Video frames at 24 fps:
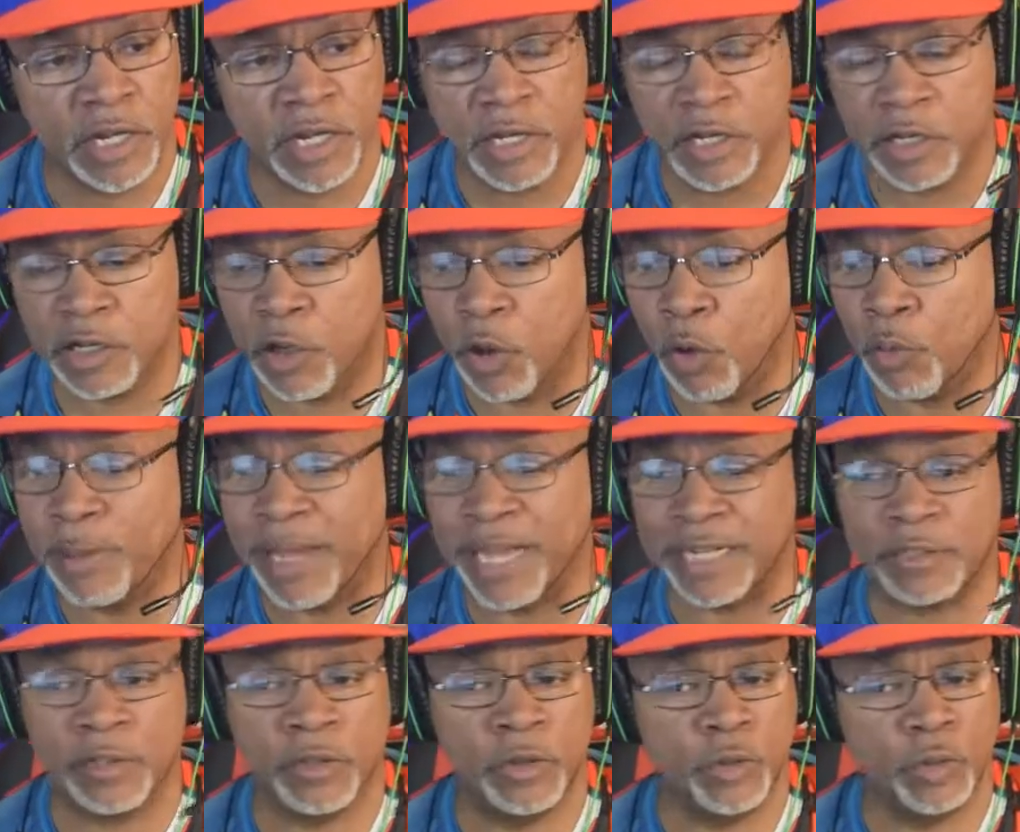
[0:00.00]
Go back
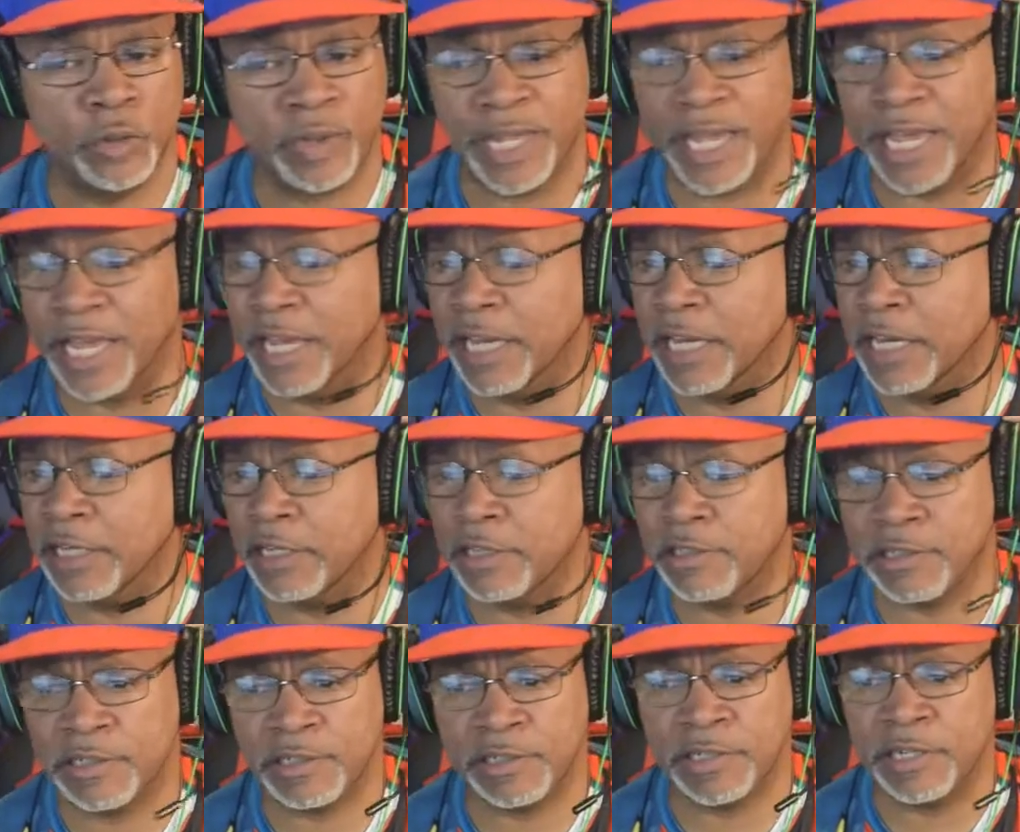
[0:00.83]
to Luke
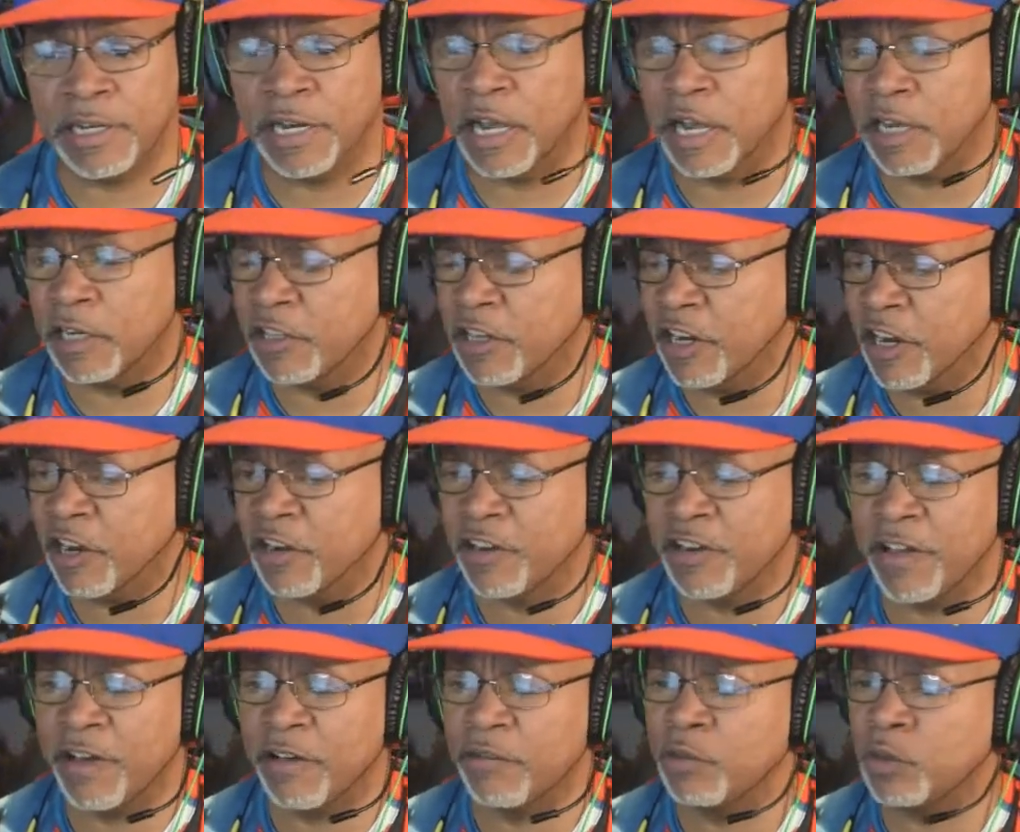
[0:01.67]
Cage,
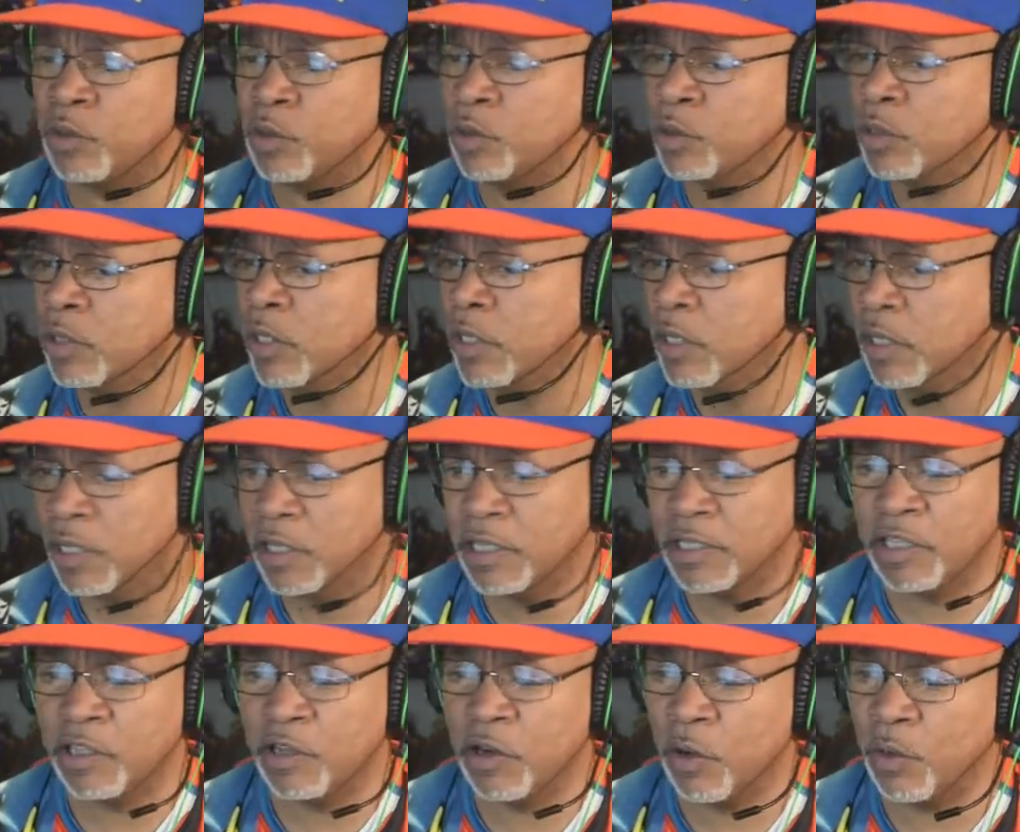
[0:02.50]
Daredevil,
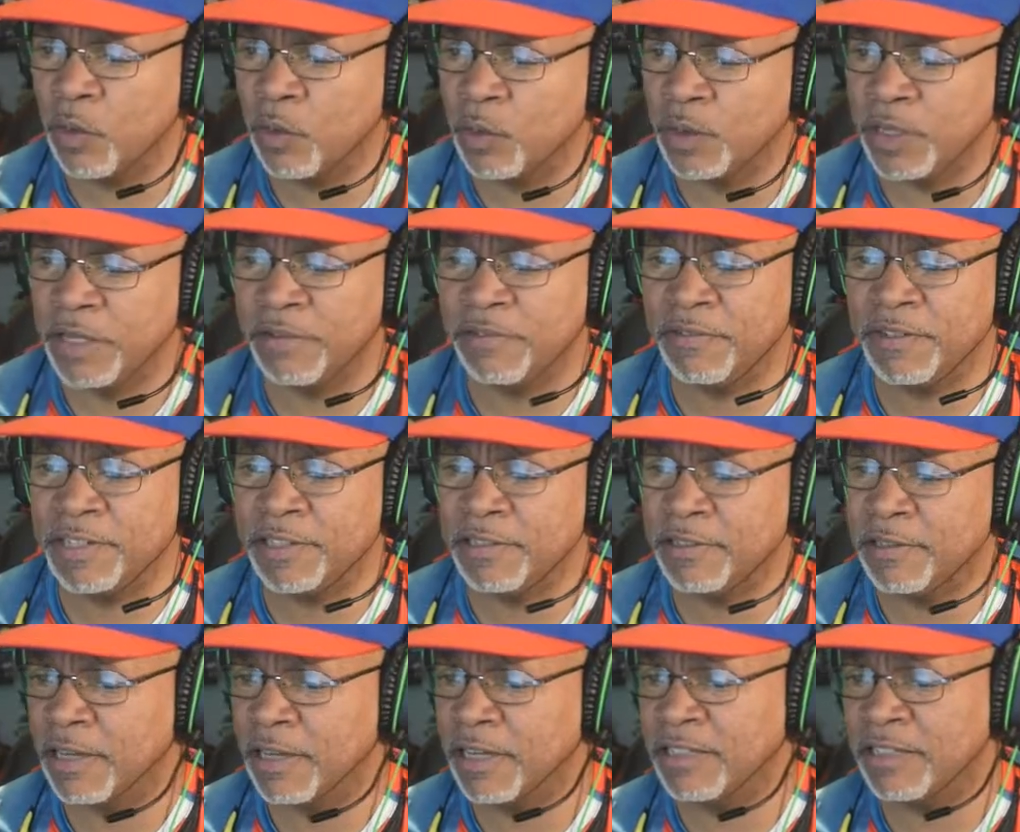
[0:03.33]
you know, even
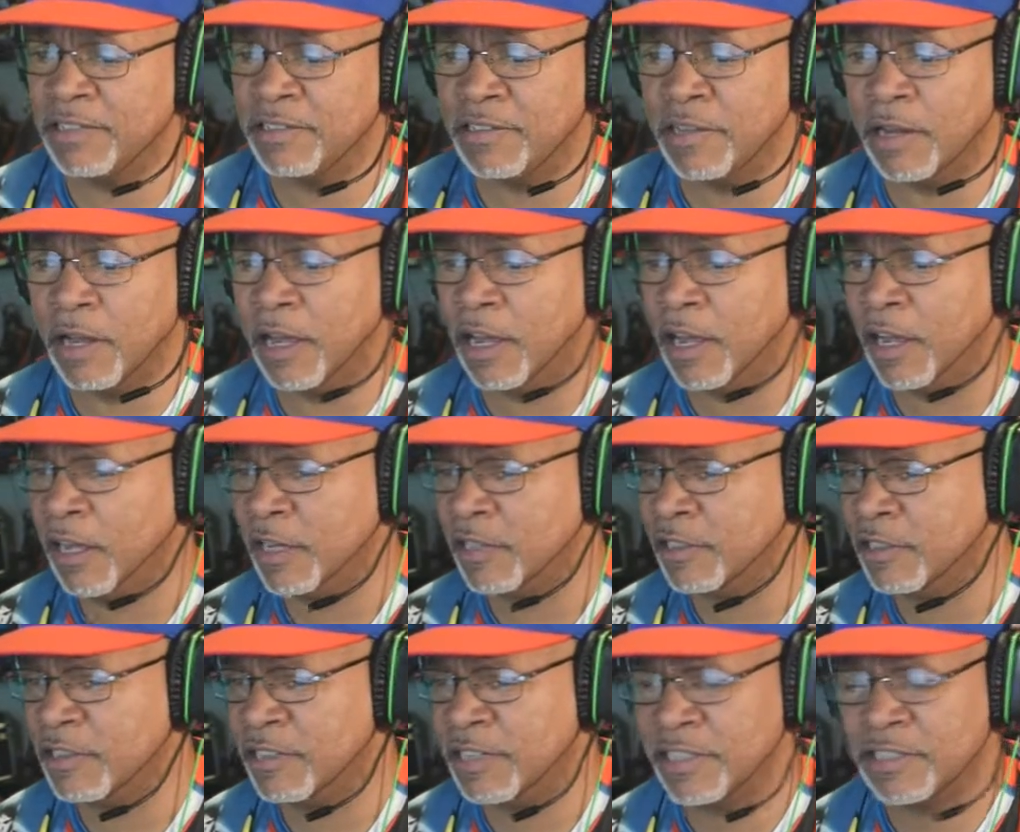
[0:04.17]
uh,
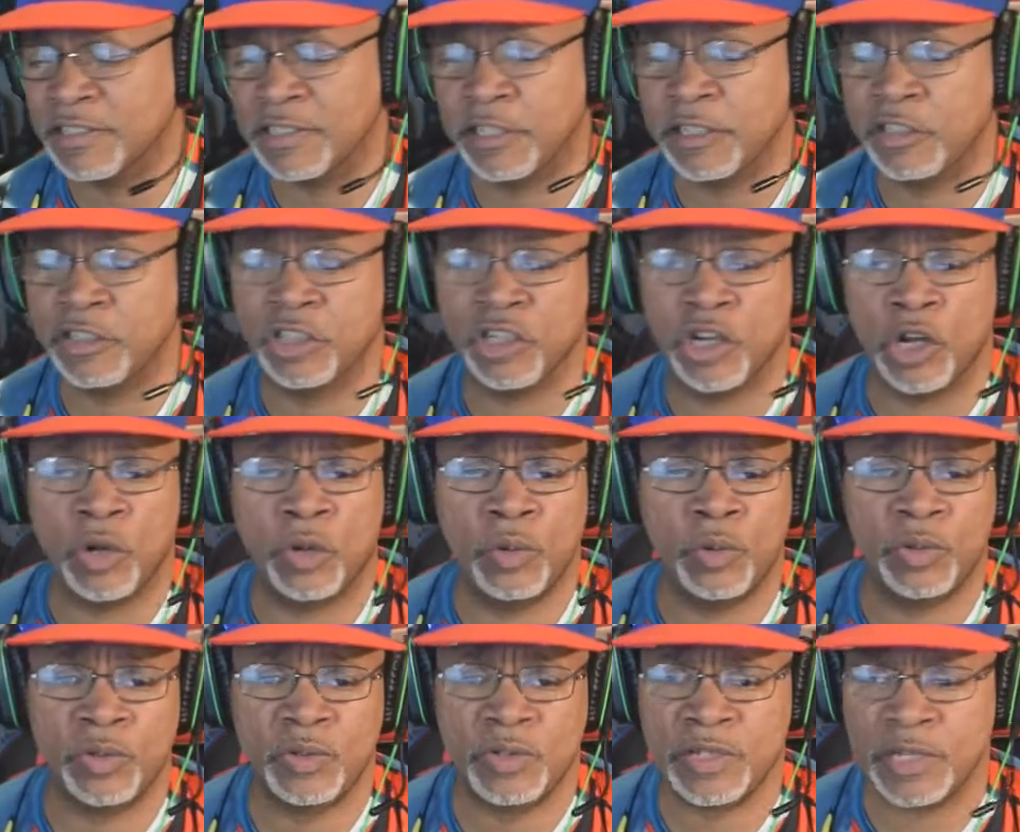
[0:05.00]
Jessica
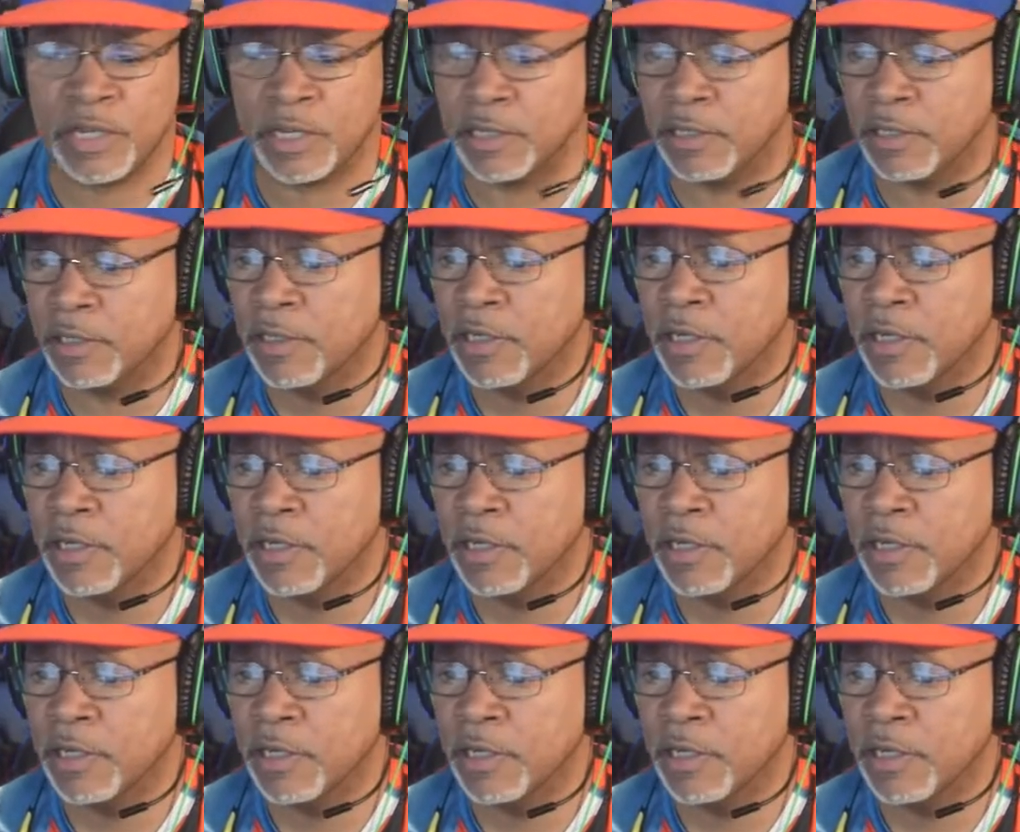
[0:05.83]
Jones, uh,